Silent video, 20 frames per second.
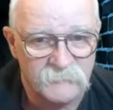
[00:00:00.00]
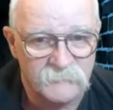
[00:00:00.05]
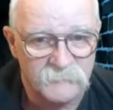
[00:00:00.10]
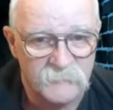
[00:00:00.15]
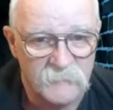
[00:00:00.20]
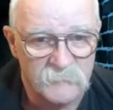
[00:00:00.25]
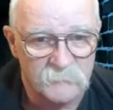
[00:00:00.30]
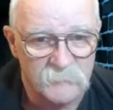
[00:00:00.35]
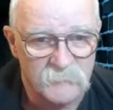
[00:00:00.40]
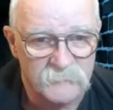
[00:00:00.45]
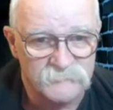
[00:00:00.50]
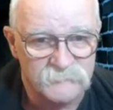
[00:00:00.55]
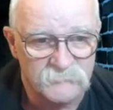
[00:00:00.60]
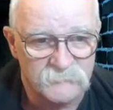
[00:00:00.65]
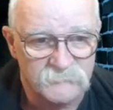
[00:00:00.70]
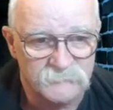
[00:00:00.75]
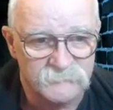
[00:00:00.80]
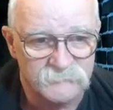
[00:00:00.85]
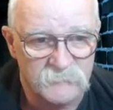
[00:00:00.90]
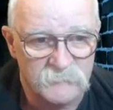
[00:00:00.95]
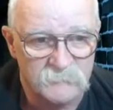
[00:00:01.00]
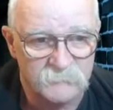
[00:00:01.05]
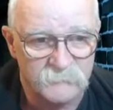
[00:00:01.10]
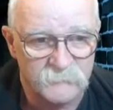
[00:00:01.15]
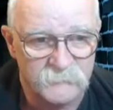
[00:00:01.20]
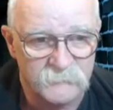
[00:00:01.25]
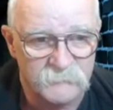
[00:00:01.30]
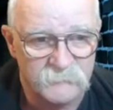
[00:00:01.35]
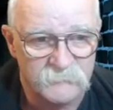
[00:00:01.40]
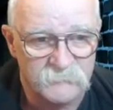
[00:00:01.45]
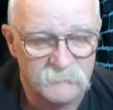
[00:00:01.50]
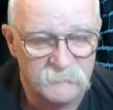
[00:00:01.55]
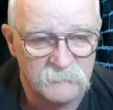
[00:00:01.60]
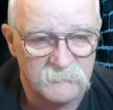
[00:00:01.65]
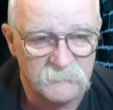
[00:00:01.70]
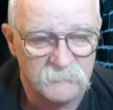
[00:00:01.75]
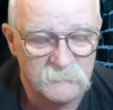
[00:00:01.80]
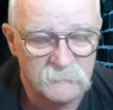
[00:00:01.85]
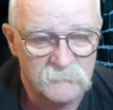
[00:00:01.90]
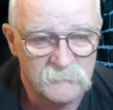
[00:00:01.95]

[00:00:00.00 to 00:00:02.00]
of time, I should have set up the.